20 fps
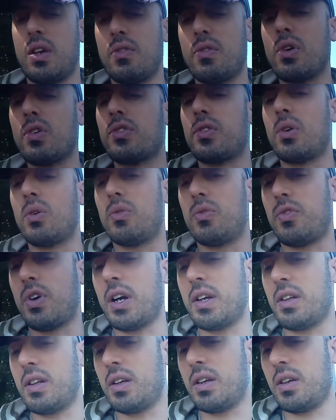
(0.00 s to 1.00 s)
also
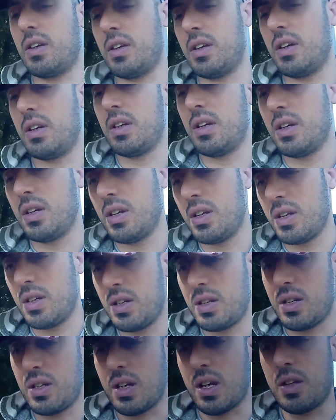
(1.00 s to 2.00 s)
finally
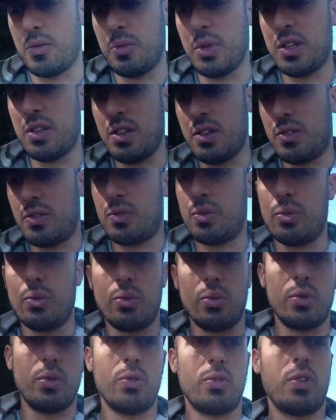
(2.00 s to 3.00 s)
admitted to
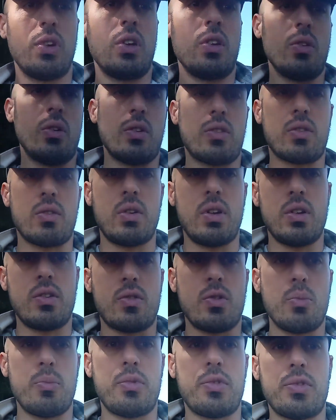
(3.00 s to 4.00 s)
using North Korean
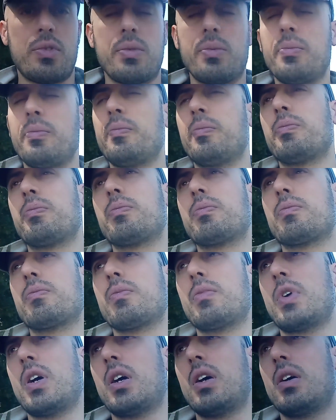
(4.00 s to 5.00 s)
troops.
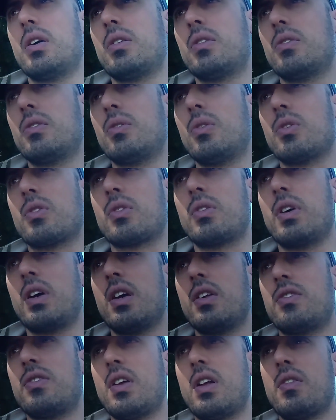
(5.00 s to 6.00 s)
North Korea
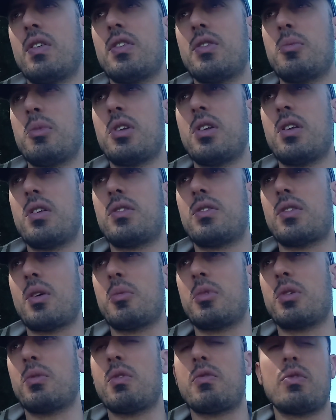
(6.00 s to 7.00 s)
itself has admitted it,
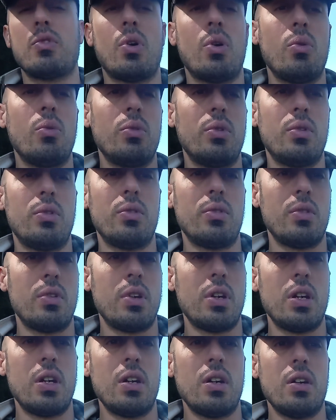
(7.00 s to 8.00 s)
something we've known.
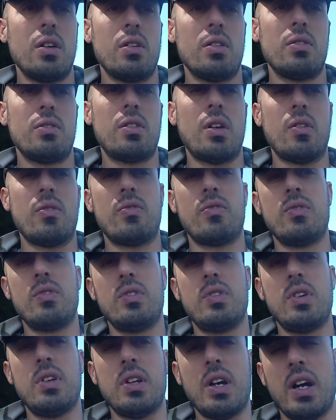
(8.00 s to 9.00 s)
They've
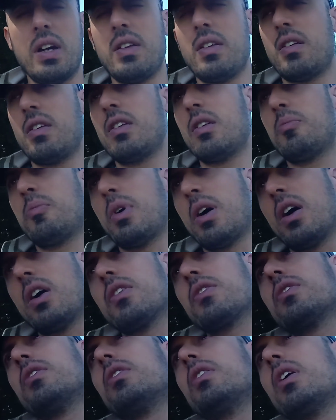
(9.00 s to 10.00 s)
denied it in the
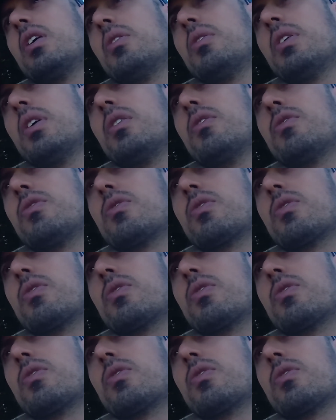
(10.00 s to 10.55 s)
past, and now they've